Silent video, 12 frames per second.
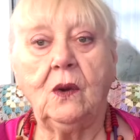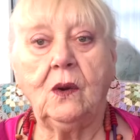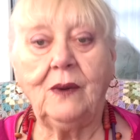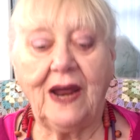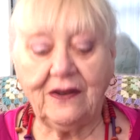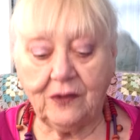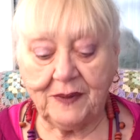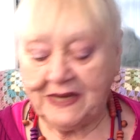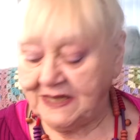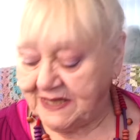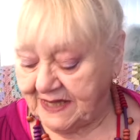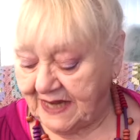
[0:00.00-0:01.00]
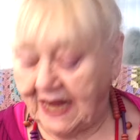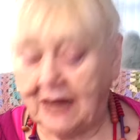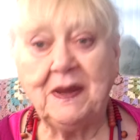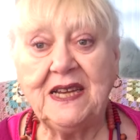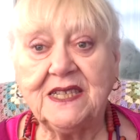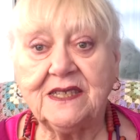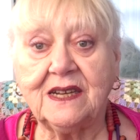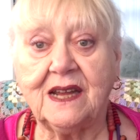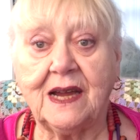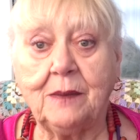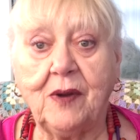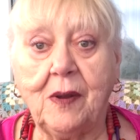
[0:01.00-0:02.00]
Well, where have I been today? I've been to the
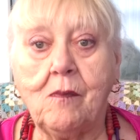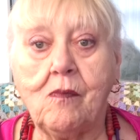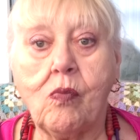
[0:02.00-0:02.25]
library,